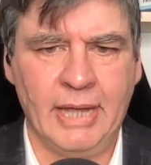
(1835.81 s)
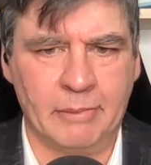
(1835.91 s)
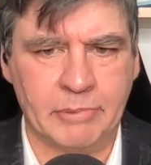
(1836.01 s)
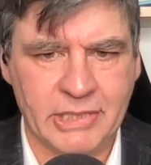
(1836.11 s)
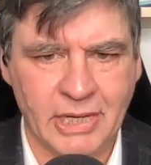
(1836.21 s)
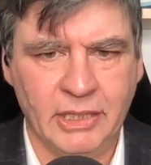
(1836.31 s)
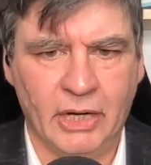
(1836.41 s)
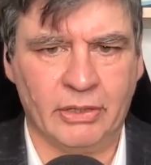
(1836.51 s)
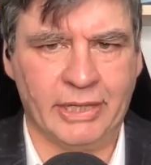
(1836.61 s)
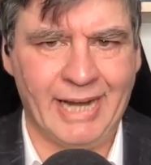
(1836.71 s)
and
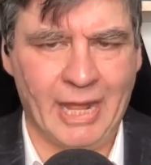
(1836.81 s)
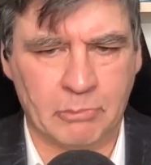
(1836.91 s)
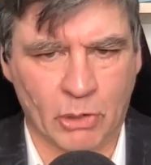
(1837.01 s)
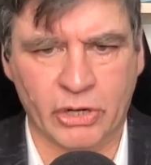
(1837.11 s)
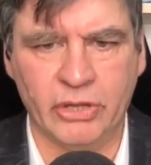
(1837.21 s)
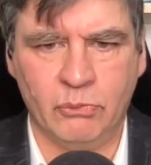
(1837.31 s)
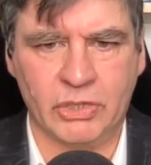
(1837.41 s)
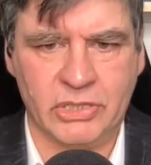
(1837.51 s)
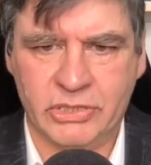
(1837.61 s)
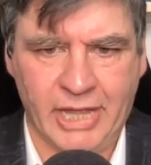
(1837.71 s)
particularly in Alberta,
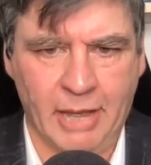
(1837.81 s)
which is the